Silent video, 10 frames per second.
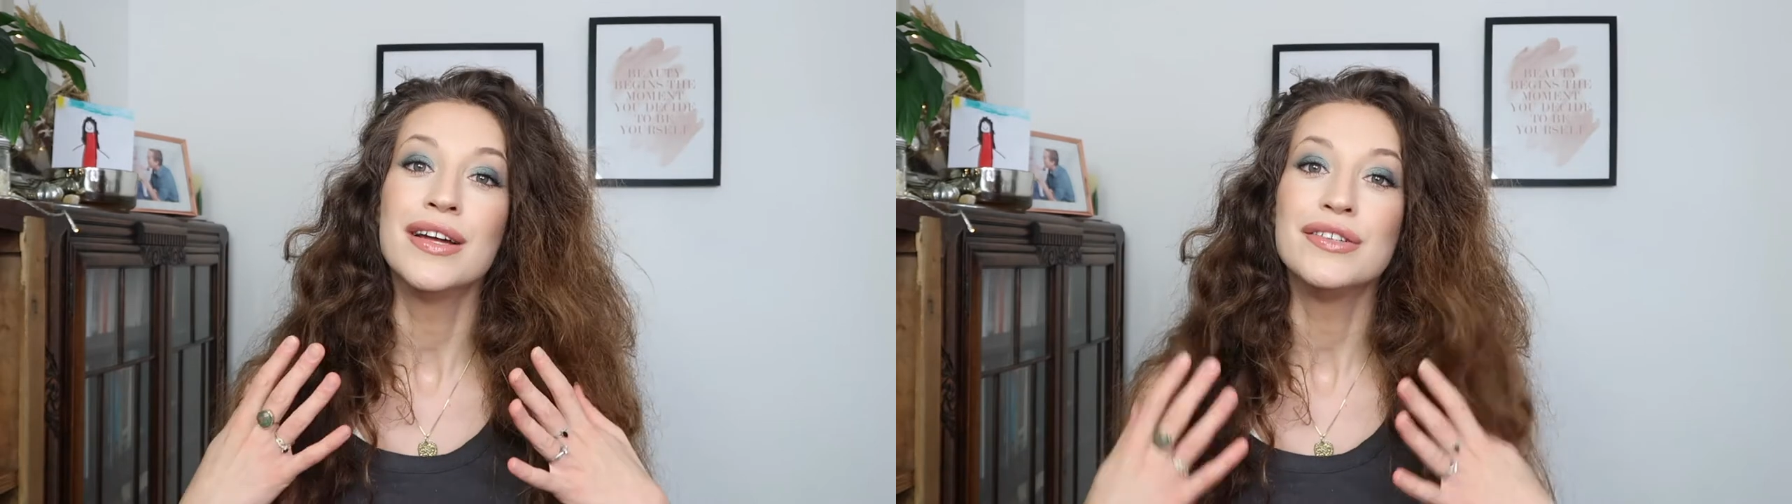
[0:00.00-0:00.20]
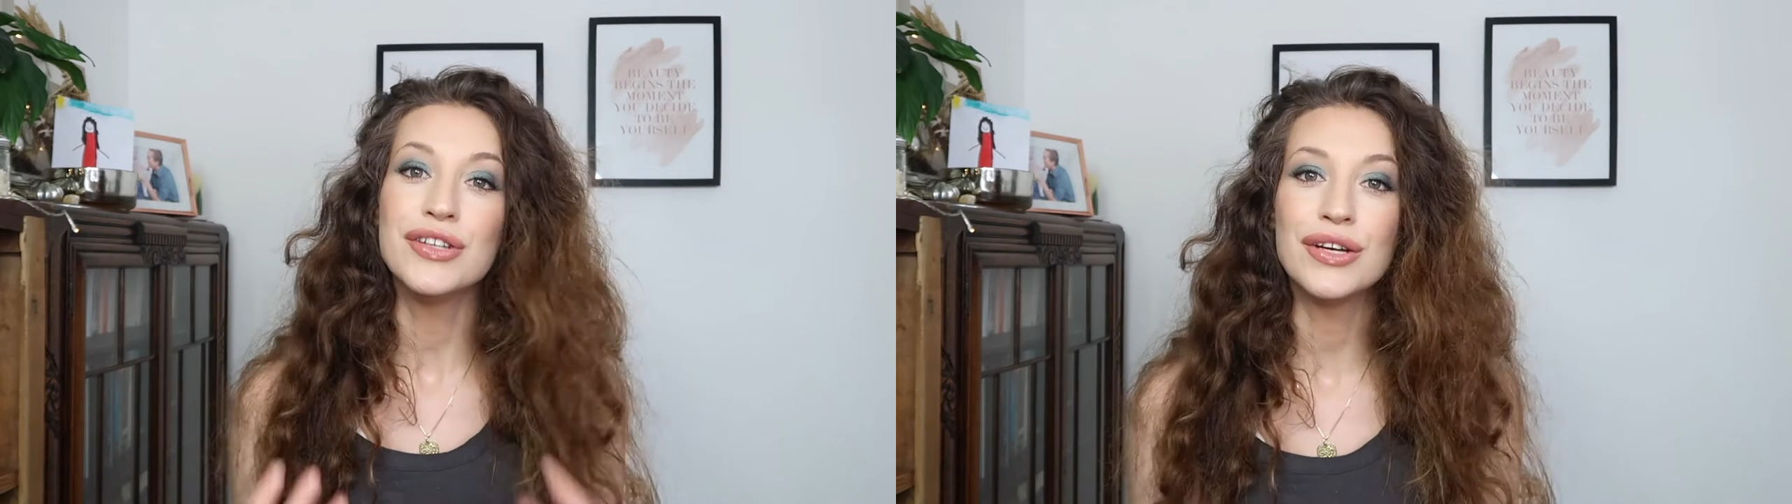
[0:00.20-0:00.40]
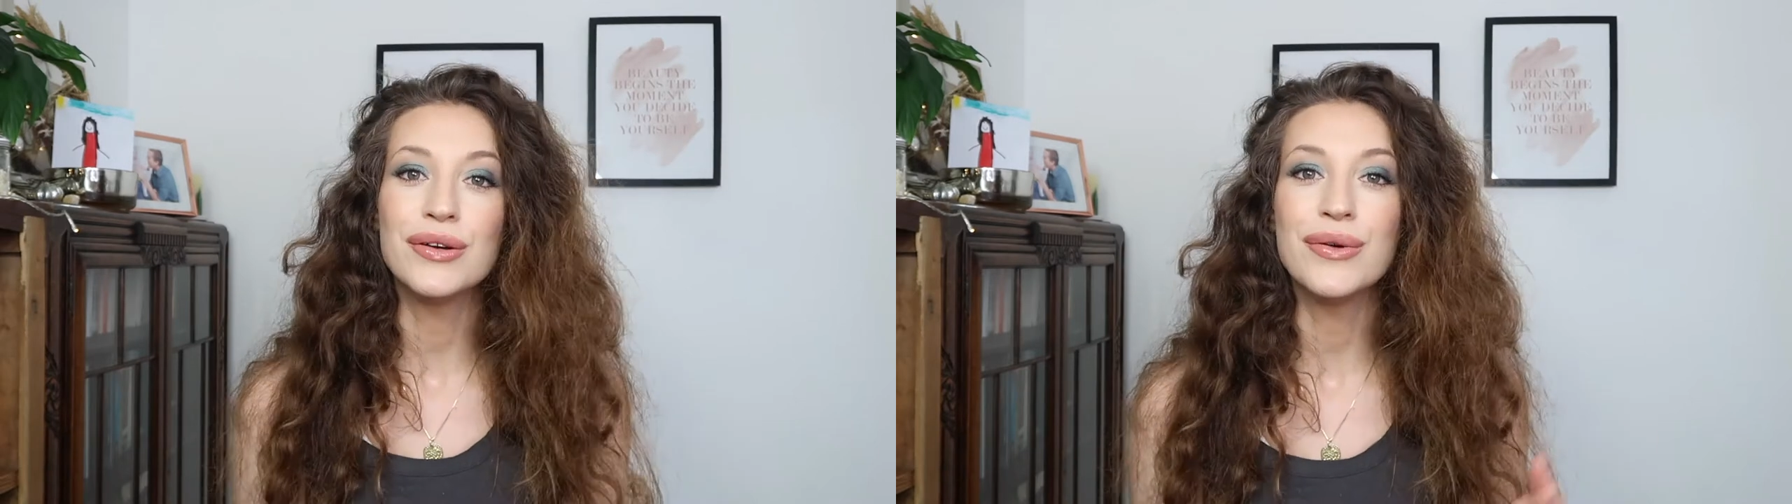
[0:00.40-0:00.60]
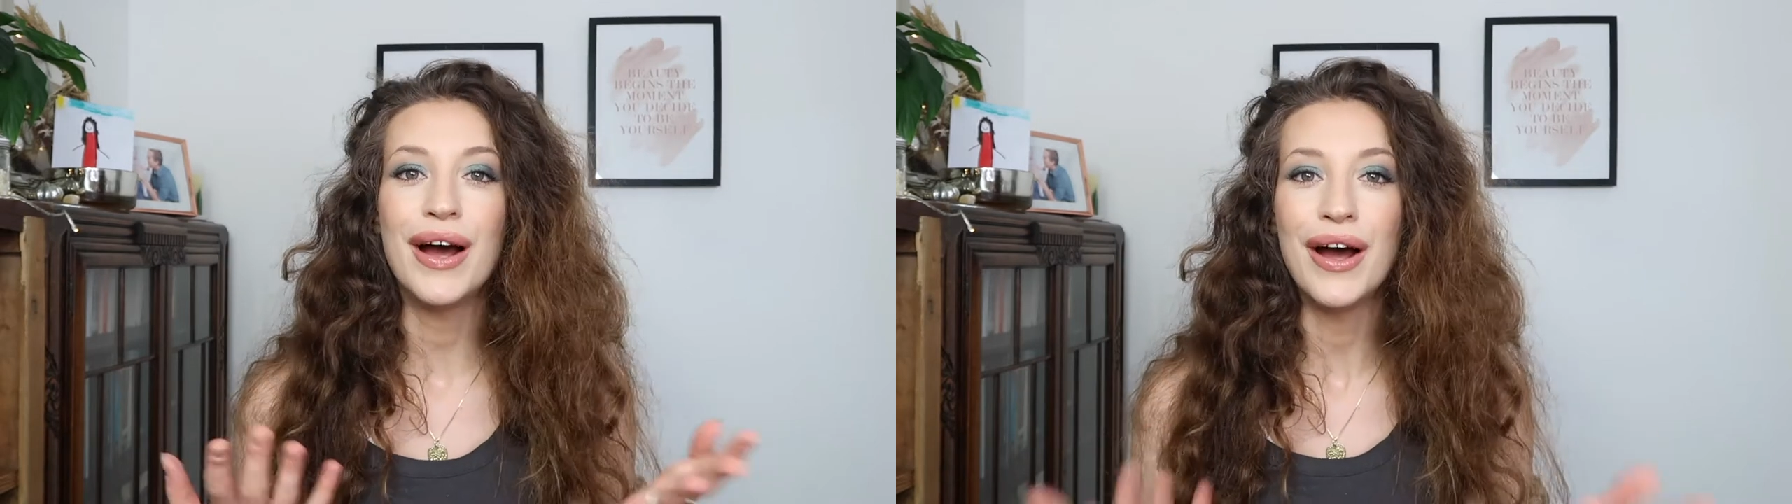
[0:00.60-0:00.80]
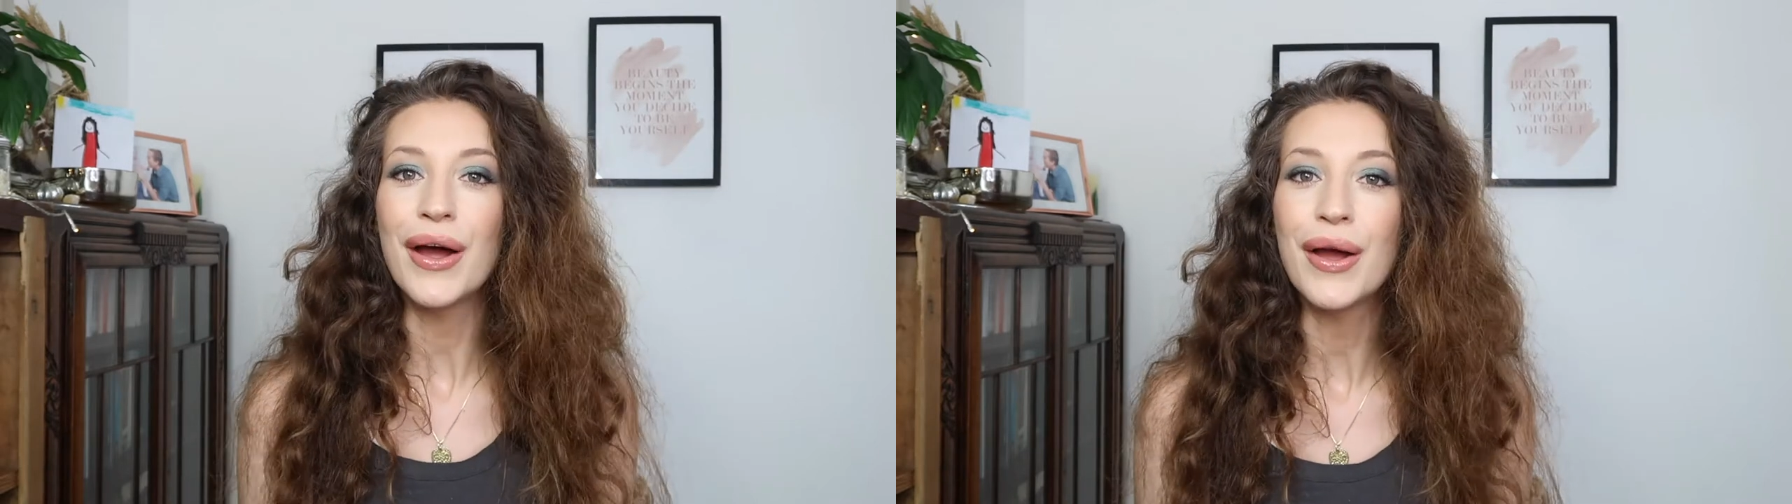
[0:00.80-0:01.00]
new
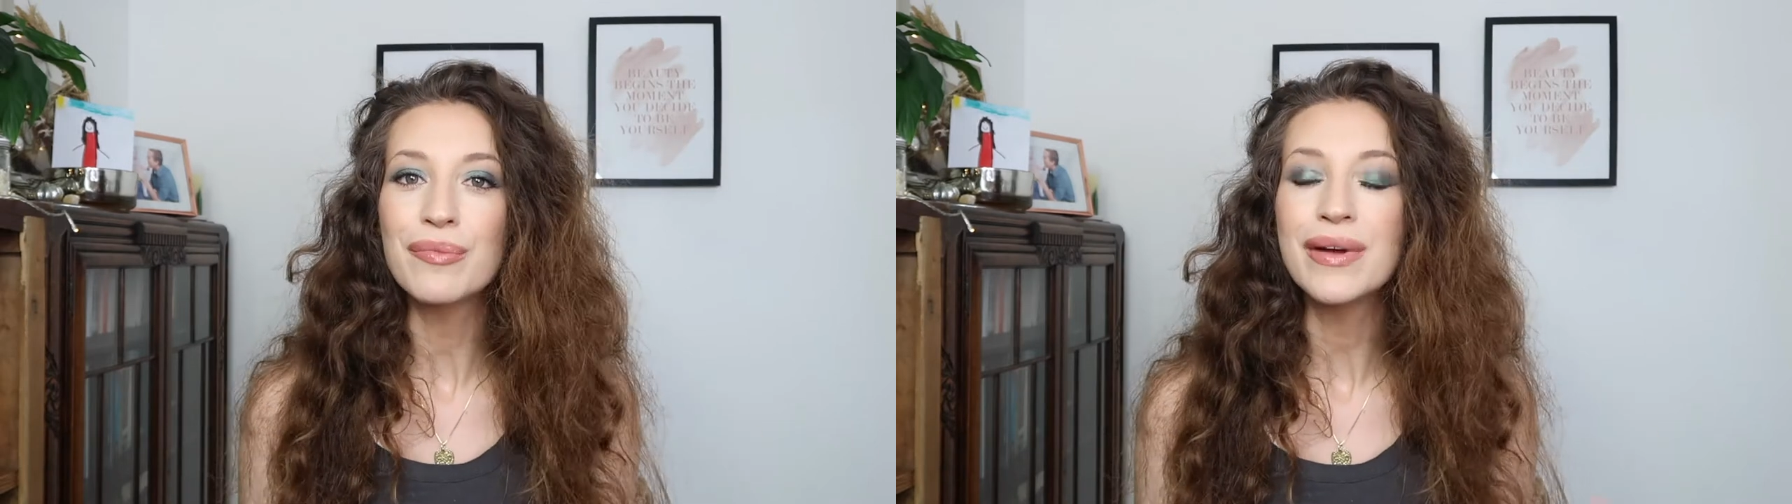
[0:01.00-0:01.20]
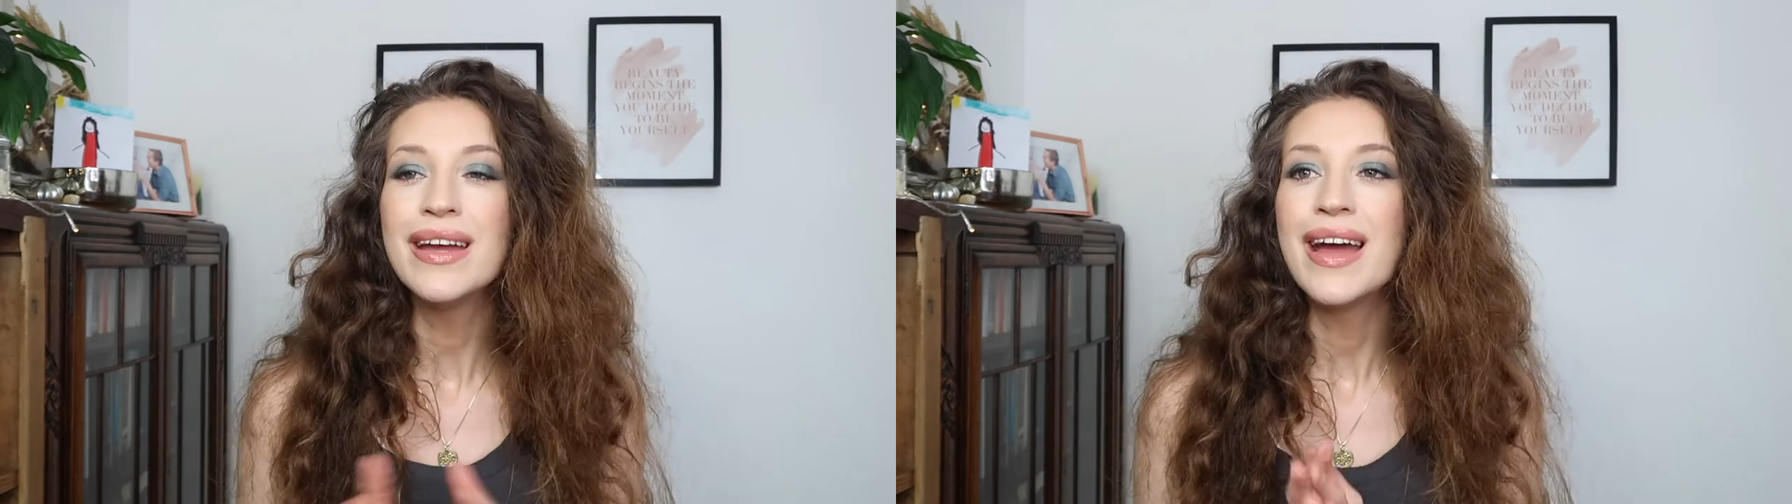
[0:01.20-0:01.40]
home